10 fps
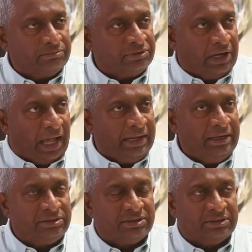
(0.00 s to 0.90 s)

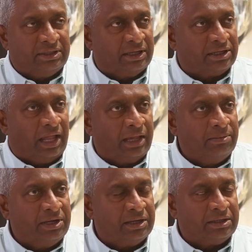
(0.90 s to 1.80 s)
light, the
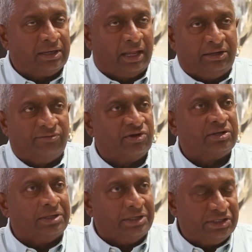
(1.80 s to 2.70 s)
climate and different
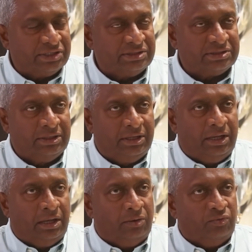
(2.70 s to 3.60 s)
conditions,
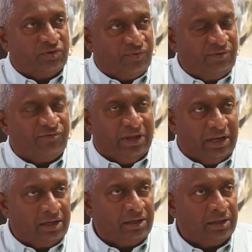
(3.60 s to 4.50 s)
which we
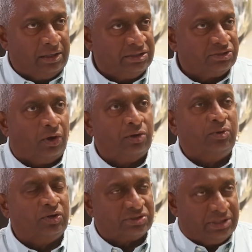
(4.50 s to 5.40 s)
feel is
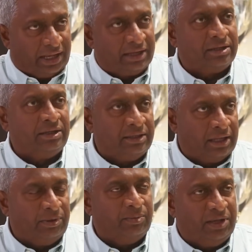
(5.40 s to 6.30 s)
almost like
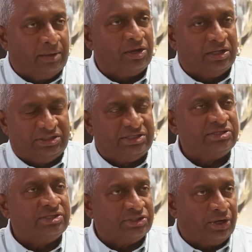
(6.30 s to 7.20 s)
Namibia because it is
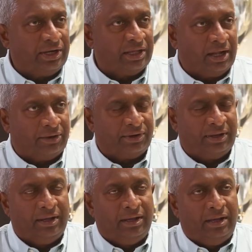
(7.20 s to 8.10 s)
the adjoining country.
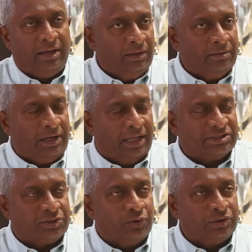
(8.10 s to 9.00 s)
Well, as
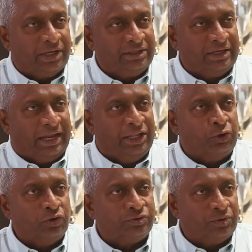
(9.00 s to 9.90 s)
a coach, I think any
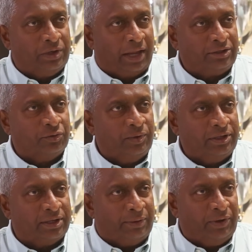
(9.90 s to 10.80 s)
coach would like to
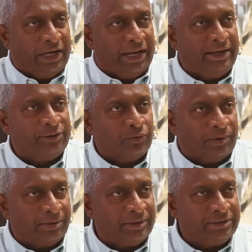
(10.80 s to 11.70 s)
win any
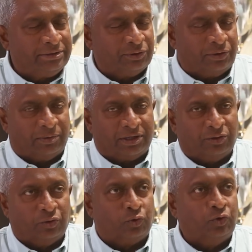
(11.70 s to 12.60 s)
tournament.
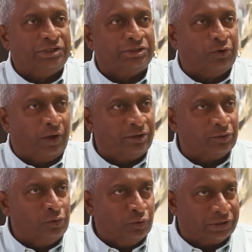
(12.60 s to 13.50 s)
No coach is going to
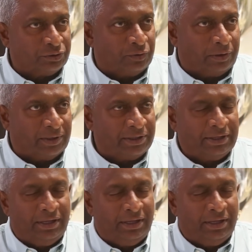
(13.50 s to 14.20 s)
lose a tournament.